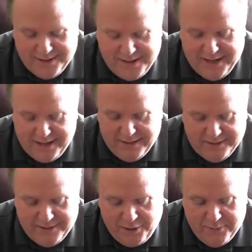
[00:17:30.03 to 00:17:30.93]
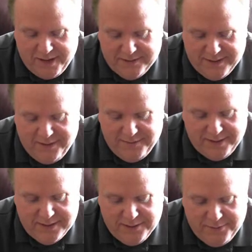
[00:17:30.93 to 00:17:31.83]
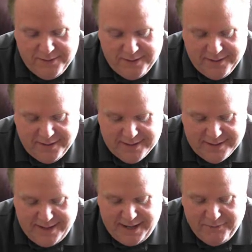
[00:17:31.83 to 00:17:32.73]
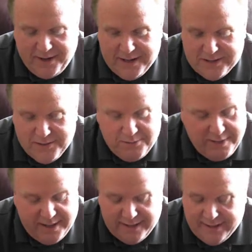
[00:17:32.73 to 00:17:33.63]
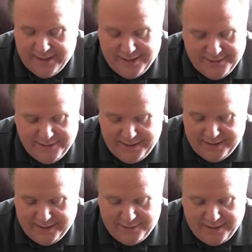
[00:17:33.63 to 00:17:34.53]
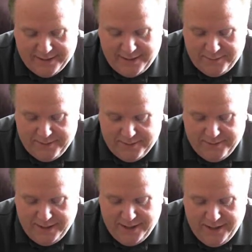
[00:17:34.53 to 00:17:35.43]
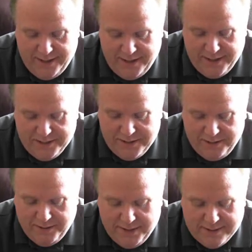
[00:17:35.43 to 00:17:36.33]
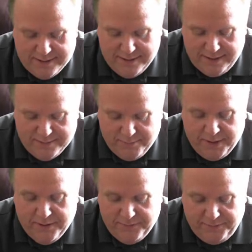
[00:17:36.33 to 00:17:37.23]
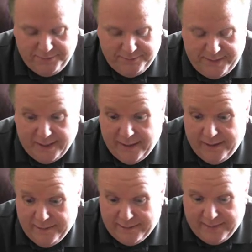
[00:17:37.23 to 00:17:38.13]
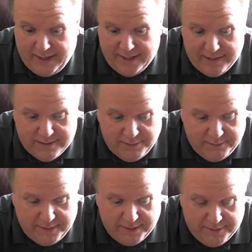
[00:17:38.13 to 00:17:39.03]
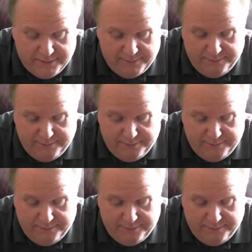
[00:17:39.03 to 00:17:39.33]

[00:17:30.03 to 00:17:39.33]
then he told me he was giving it to me because I didn't want to assume anything or anything like that. But Joey, it's beautiful. I love it. Thank you so much.